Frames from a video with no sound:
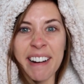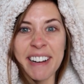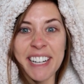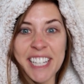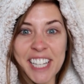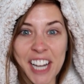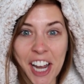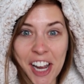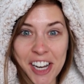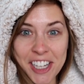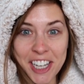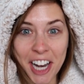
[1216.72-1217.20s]

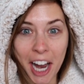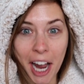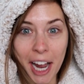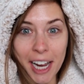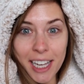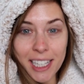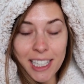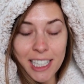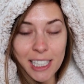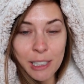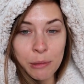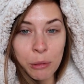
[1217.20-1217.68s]
So
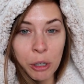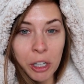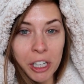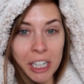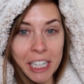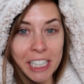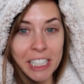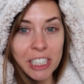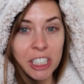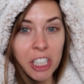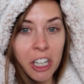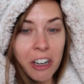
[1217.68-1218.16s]
tired this
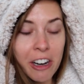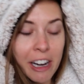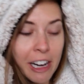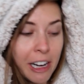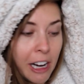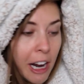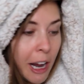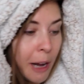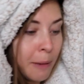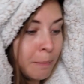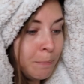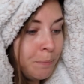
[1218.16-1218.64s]
morning,
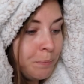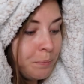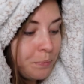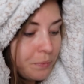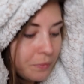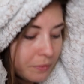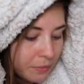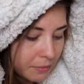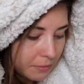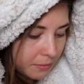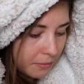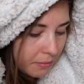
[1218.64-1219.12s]
sorry. I'm
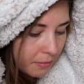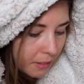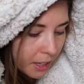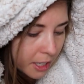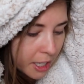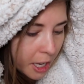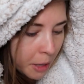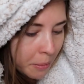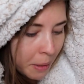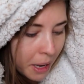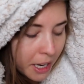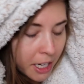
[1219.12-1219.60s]

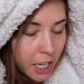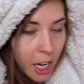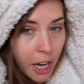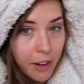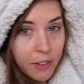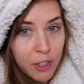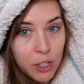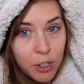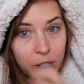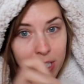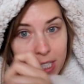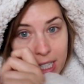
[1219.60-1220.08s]
heading
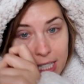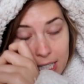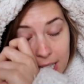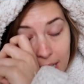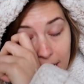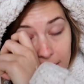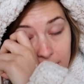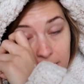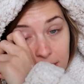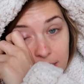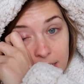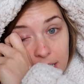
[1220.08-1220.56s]
over to Chris's
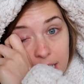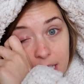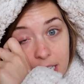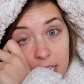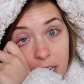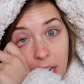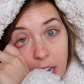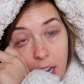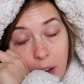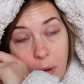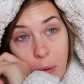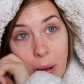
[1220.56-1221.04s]
house because
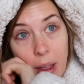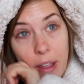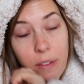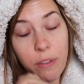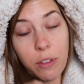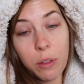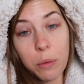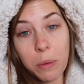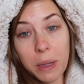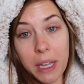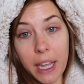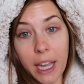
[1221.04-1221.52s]
he's going away
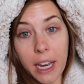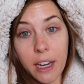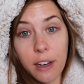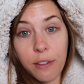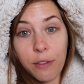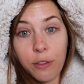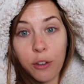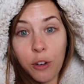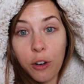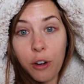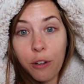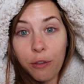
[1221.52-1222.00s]
for the
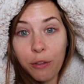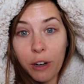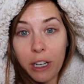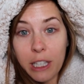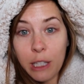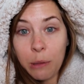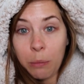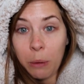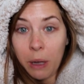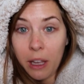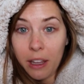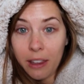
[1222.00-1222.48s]
weekend for a
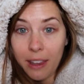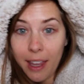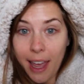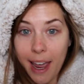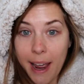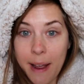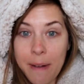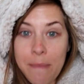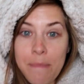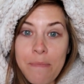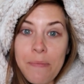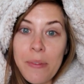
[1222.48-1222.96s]
friend's
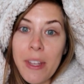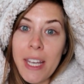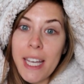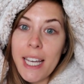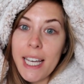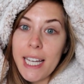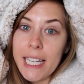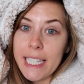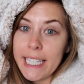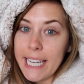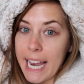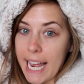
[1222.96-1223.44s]
birthday
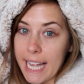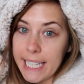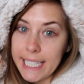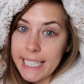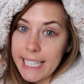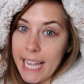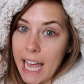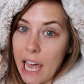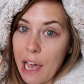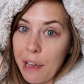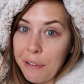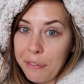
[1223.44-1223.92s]
down
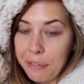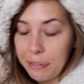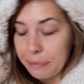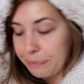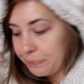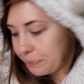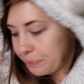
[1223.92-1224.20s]
south.